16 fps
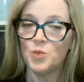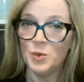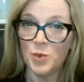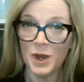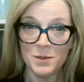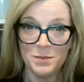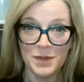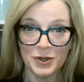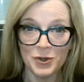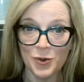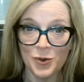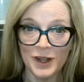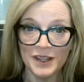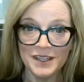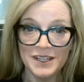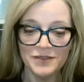We want a better
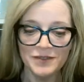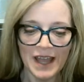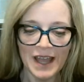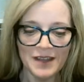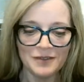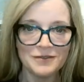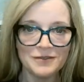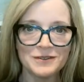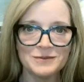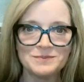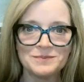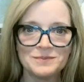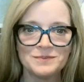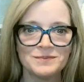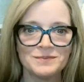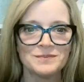quality of life.
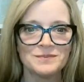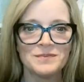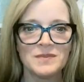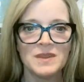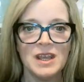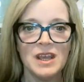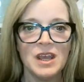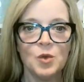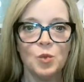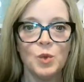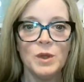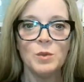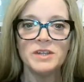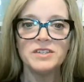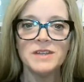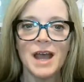
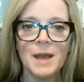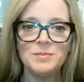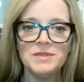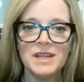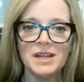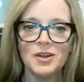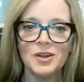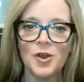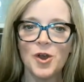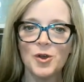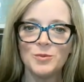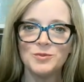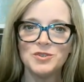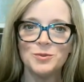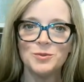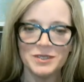We want to update our
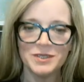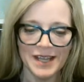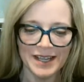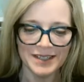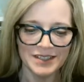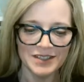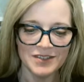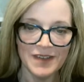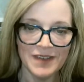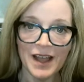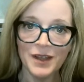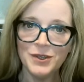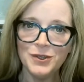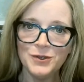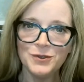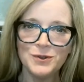home to protect its
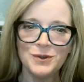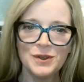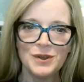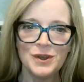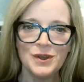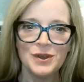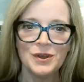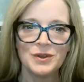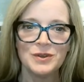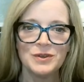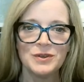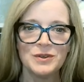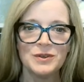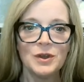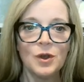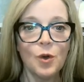value,
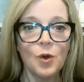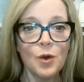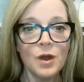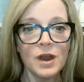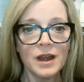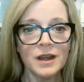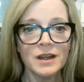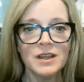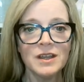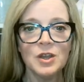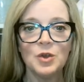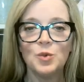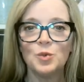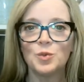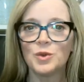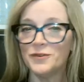or
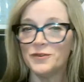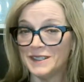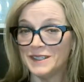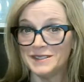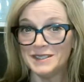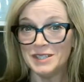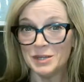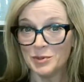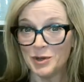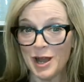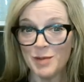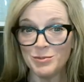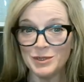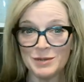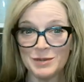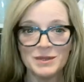we're fixing a
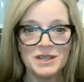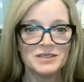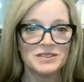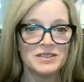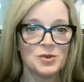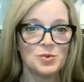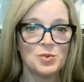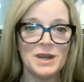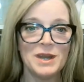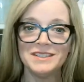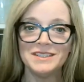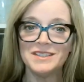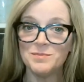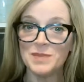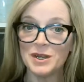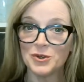problem. So when
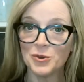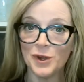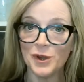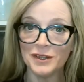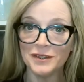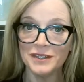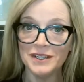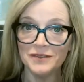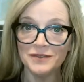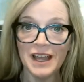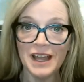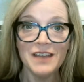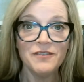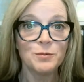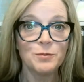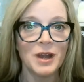it's a better quality of
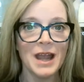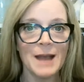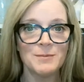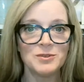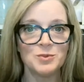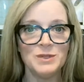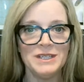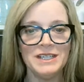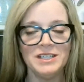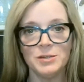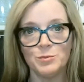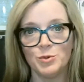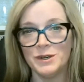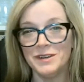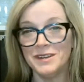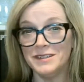life, perhaps we need
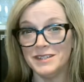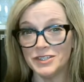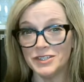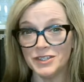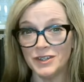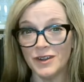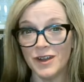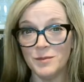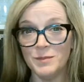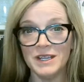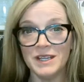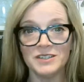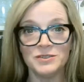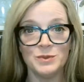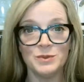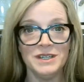to put an addition on
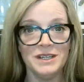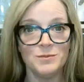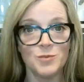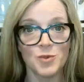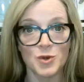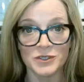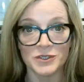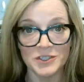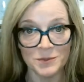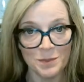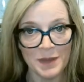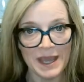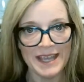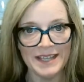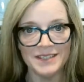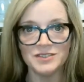because we need more
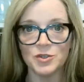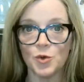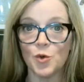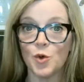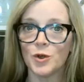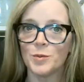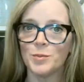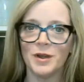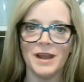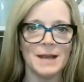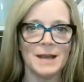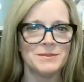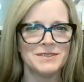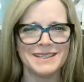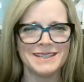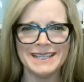space, or
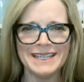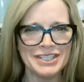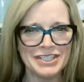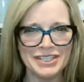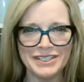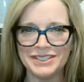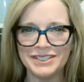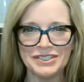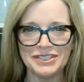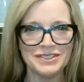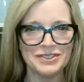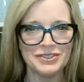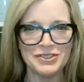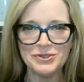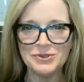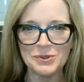perhaps that kitchen is
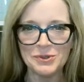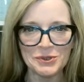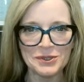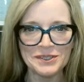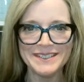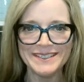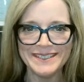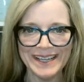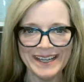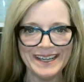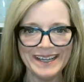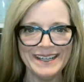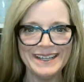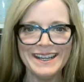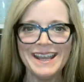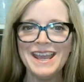just too old and
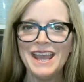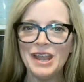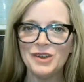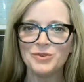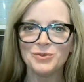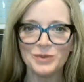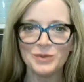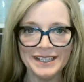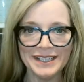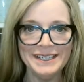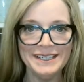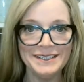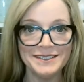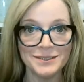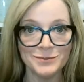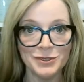dated and really
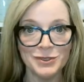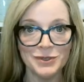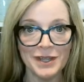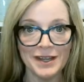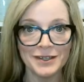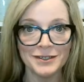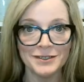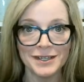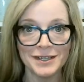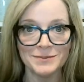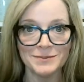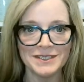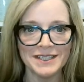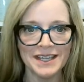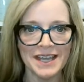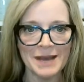needs some new
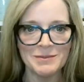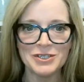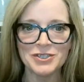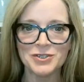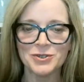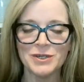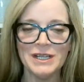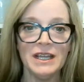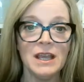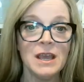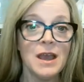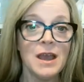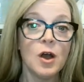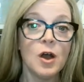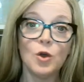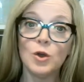countertops and cabinetry.
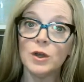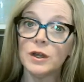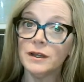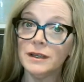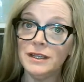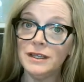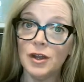Or,